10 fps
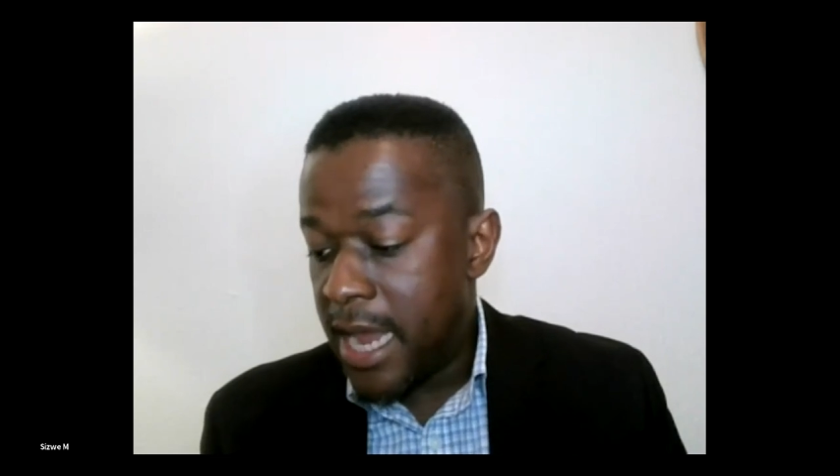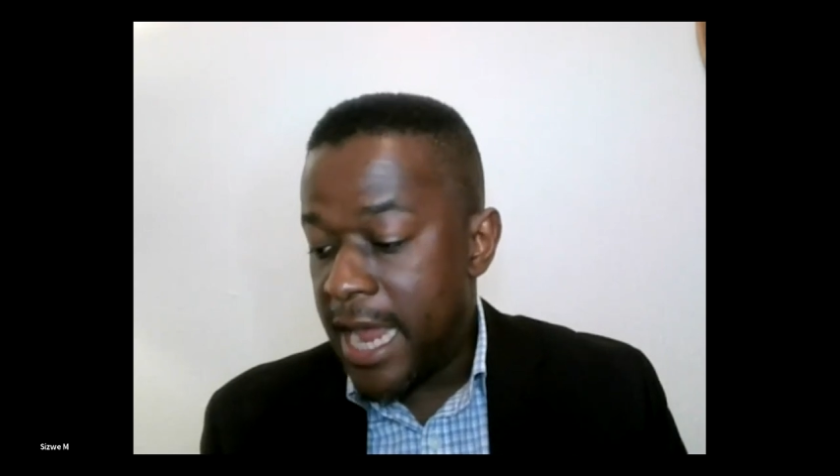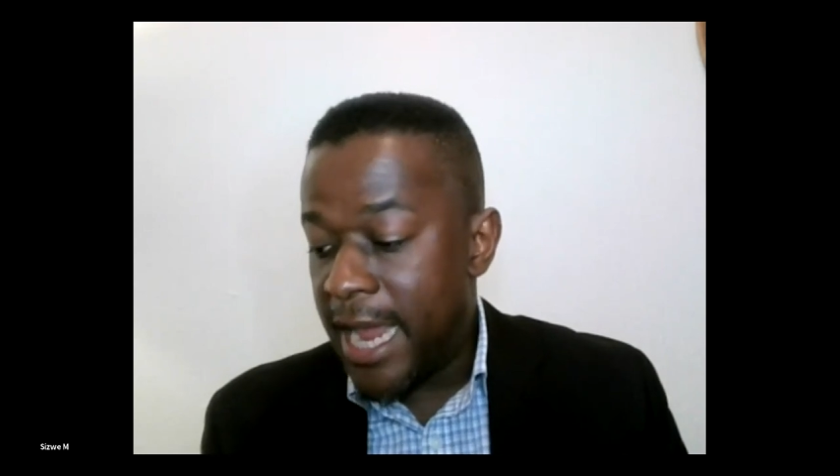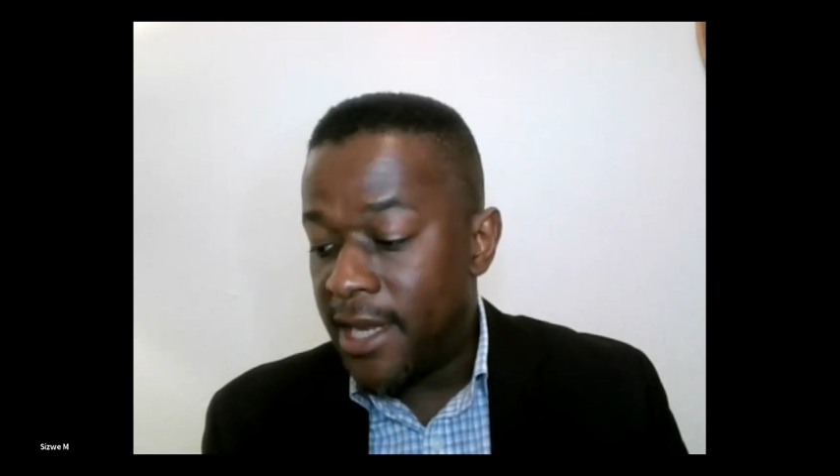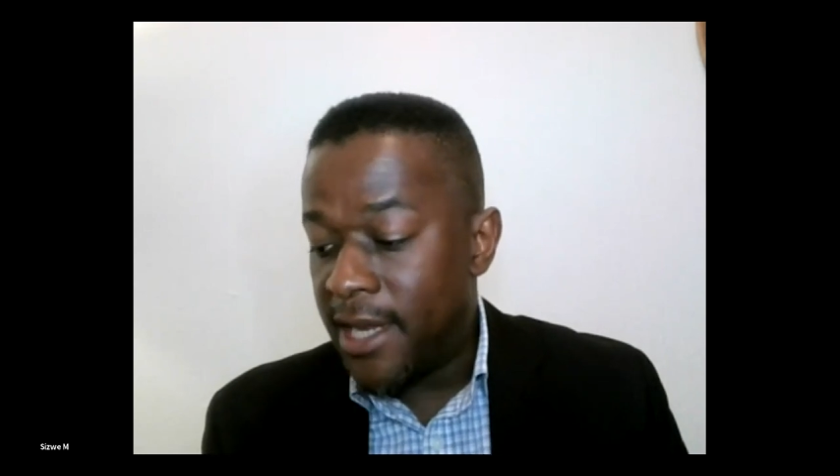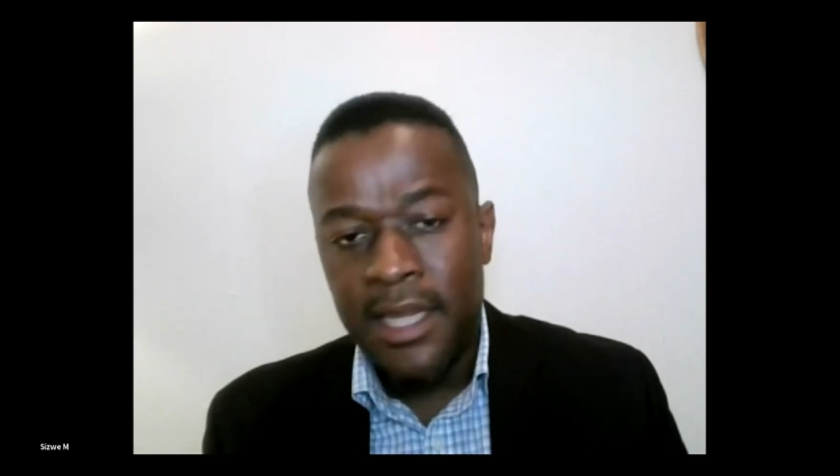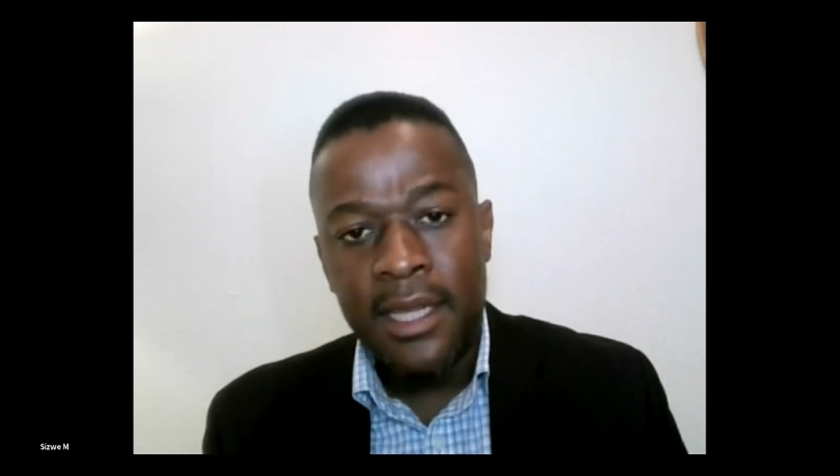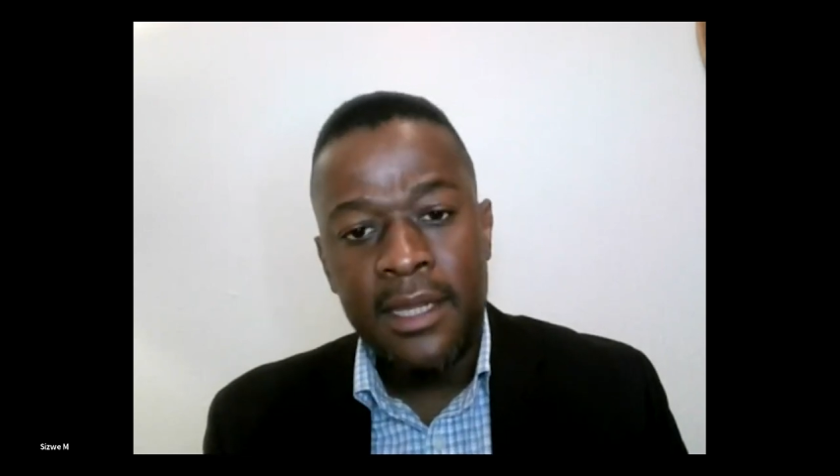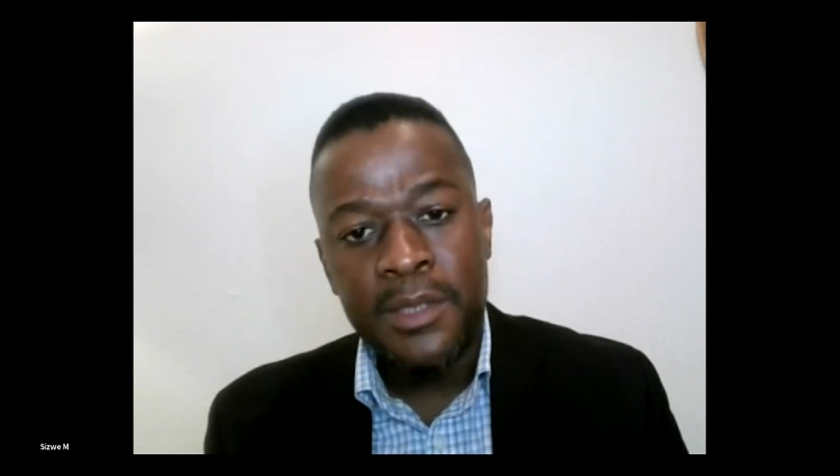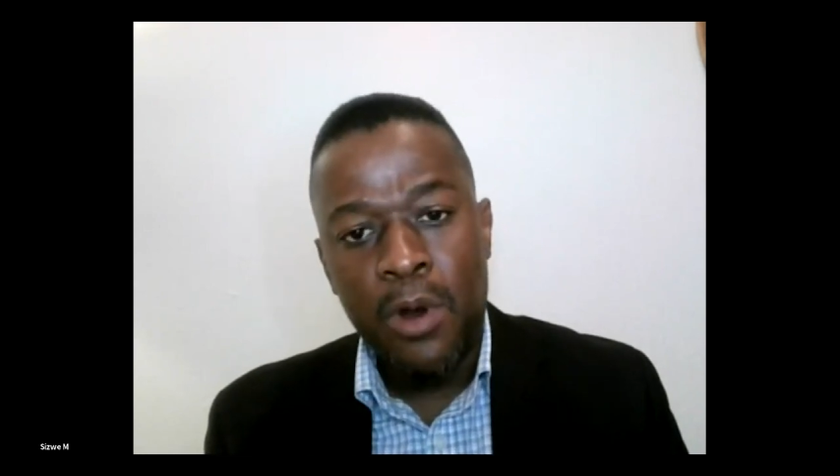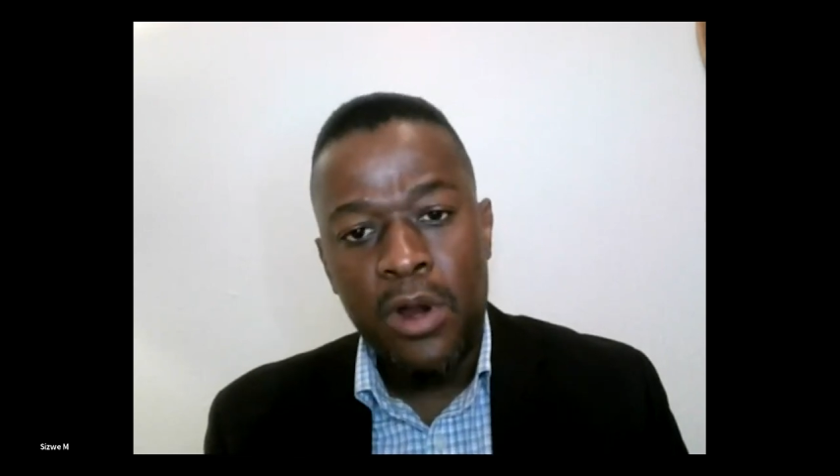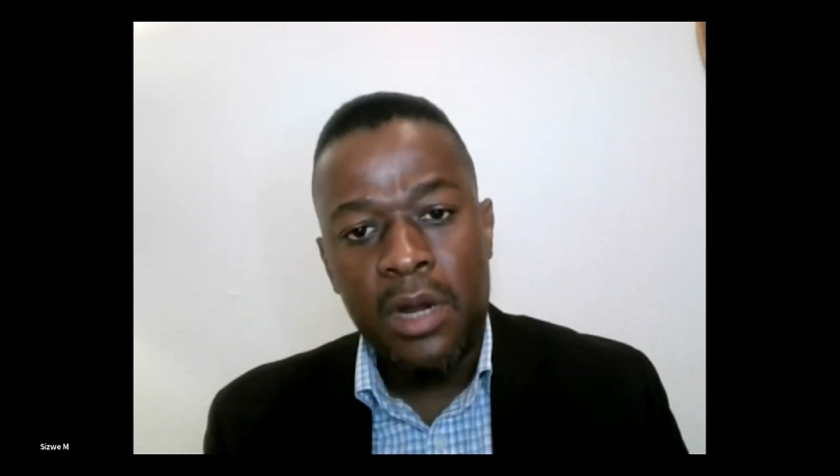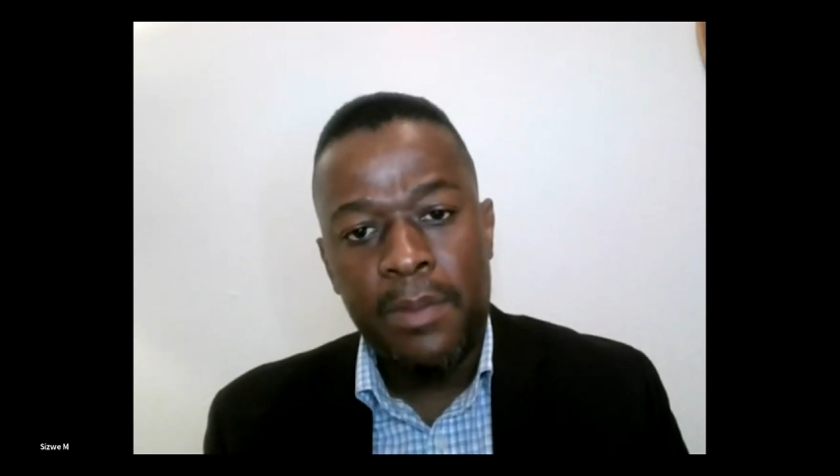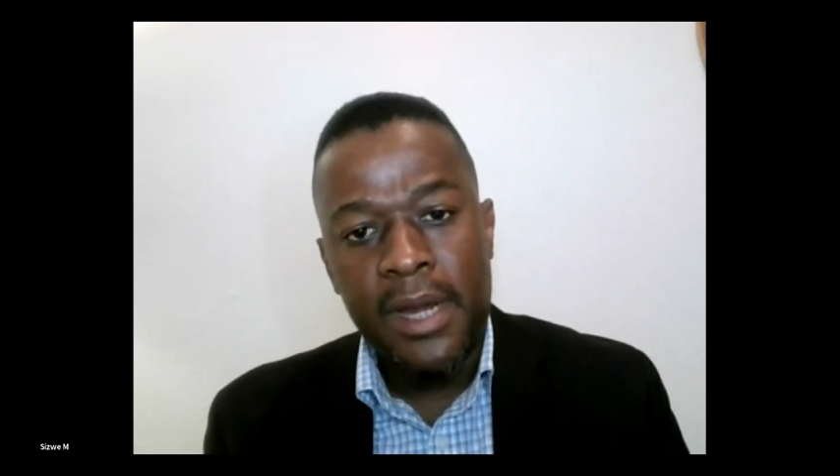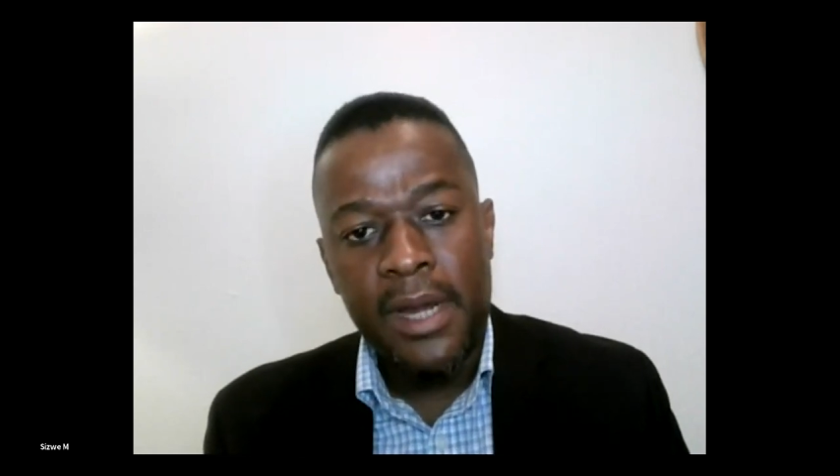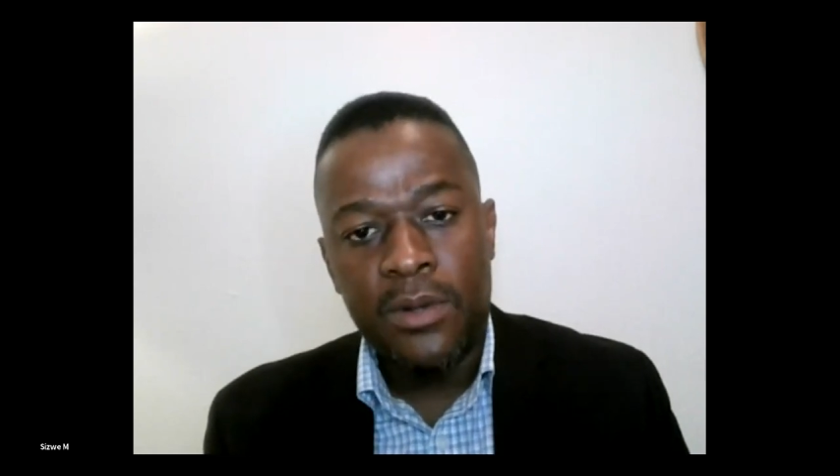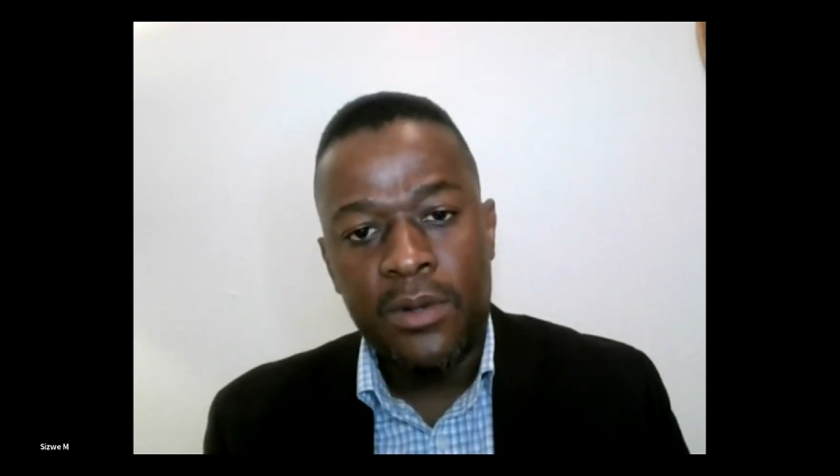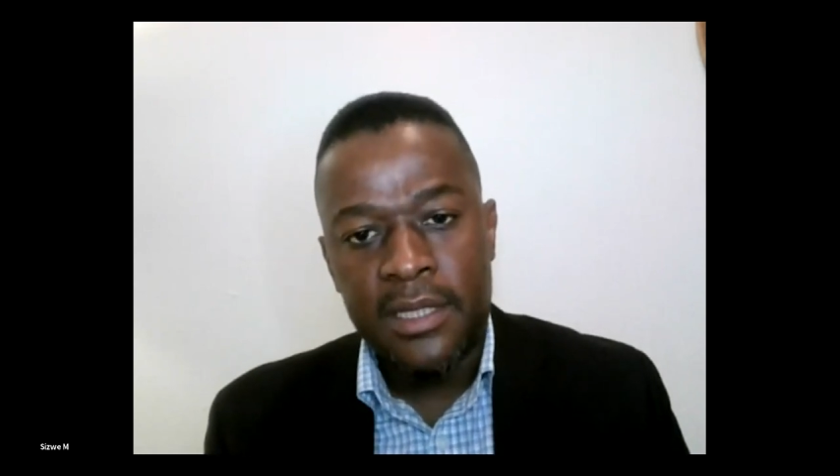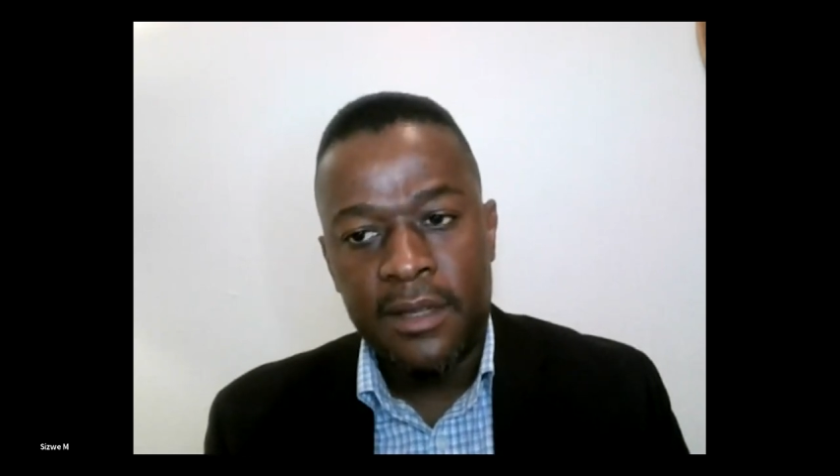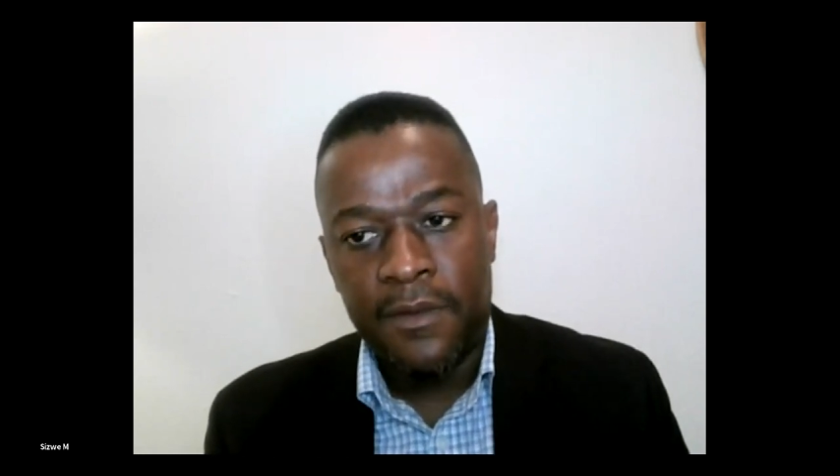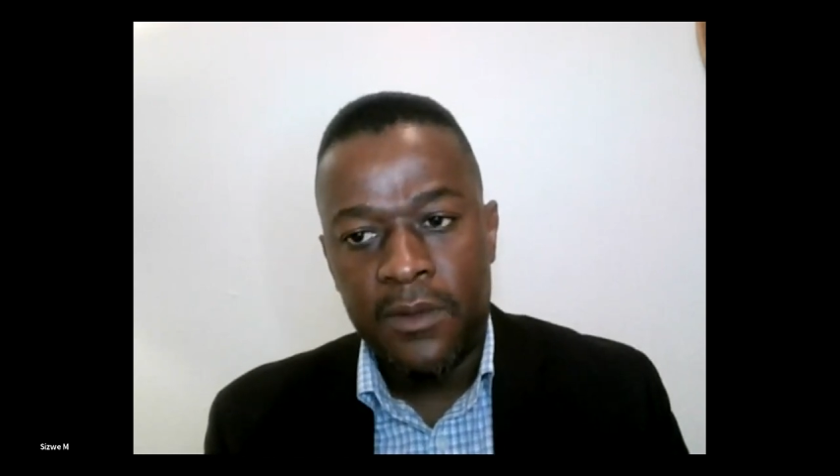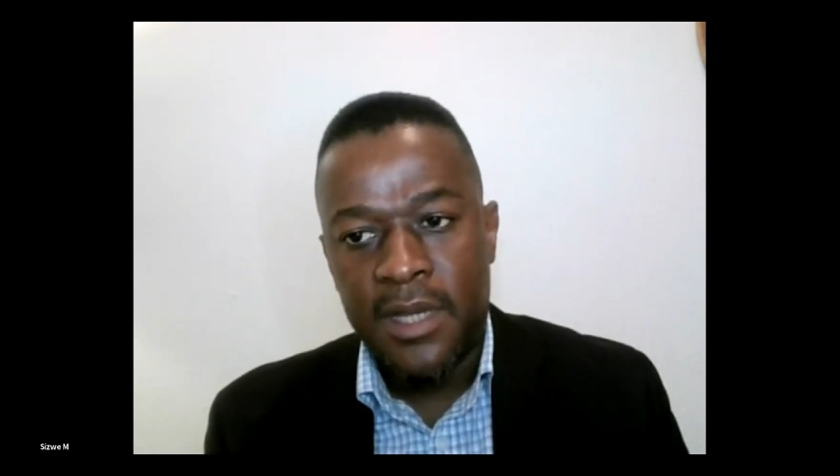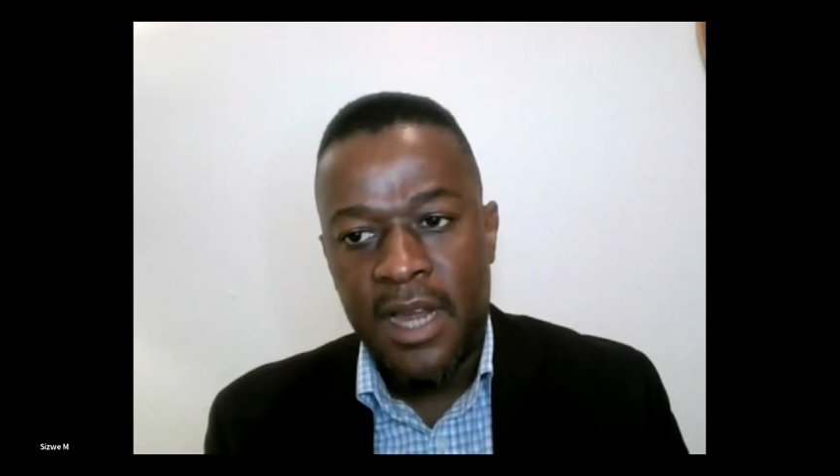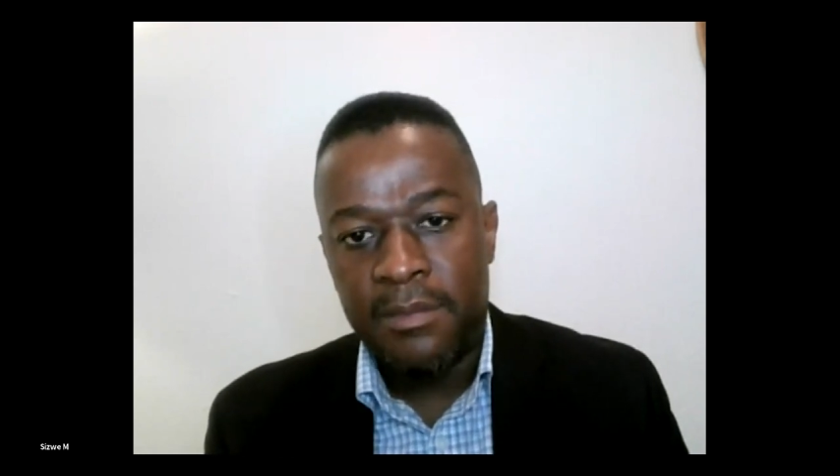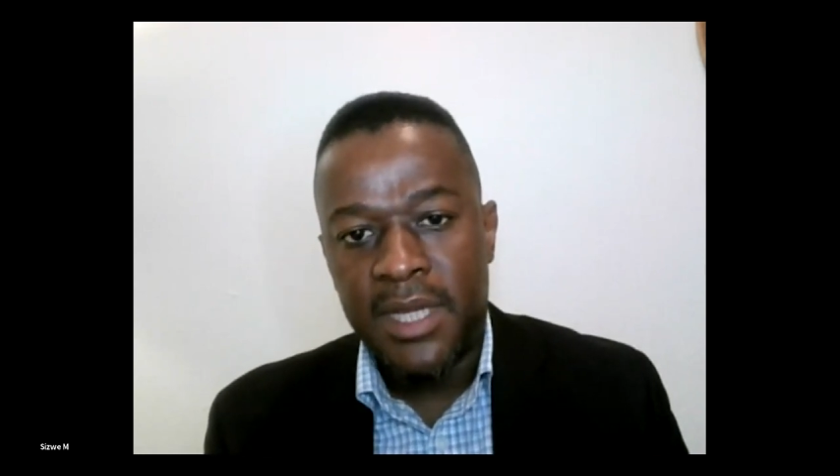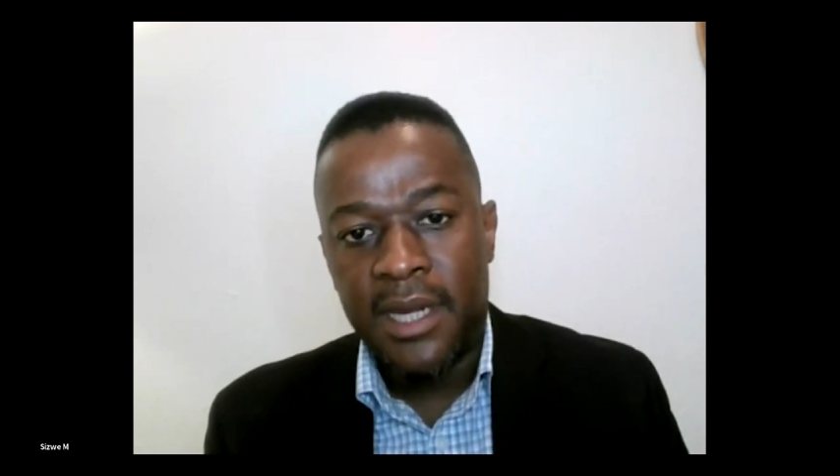And he spoke about it to us a few times,